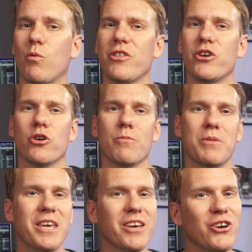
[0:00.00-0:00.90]
whether you're a
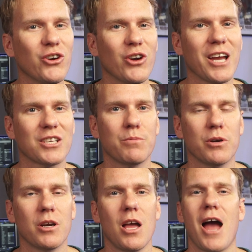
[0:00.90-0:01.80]
beginner or
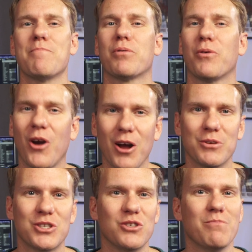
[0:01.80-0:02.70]
expert, I
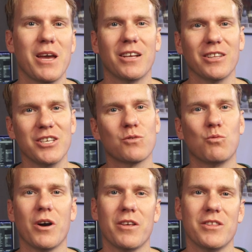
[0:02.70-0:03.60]
promise you've made at least
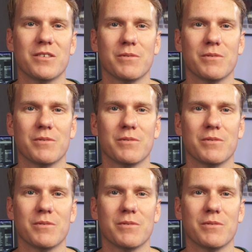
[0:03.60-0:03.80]
one of these